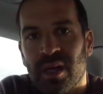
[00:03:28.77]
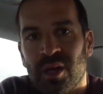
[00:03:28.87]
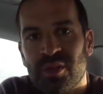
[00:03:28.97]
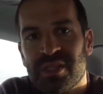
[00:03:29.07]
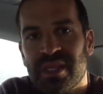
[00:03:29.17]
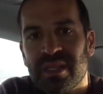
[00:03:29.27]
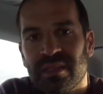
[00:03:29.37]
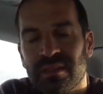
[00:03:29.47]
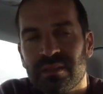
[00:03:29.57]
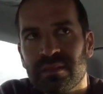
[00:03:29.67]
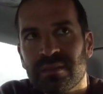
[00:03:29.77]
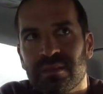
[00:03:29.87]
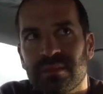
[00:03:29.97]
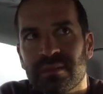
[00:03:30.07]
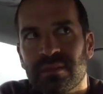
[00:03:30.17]
OC,
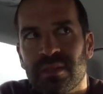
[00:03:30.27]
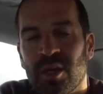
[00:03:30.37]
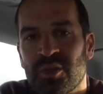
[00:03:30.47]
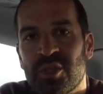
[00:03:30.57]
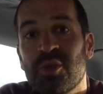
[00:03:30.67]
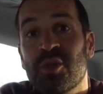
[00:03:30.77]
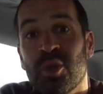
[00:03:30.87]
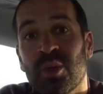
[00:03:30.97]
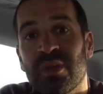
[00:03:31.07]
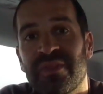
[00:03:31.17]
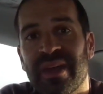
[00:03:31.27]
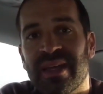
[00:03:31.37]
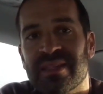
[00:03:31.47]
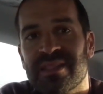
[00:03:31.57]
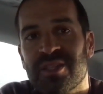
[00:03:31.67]
O2 Cool
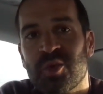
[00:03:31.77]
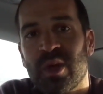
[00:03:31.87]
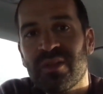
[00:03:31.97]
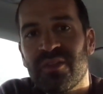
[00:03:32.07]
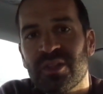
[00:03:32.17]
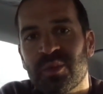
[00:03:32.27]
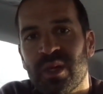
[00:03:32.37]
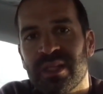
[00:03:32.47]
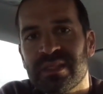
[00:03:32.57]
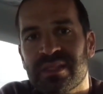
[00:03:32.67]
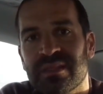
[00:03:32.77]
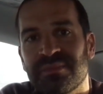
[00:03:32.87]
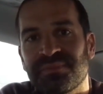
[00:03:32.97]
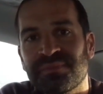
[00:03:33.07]
fans, the 12 volt ones.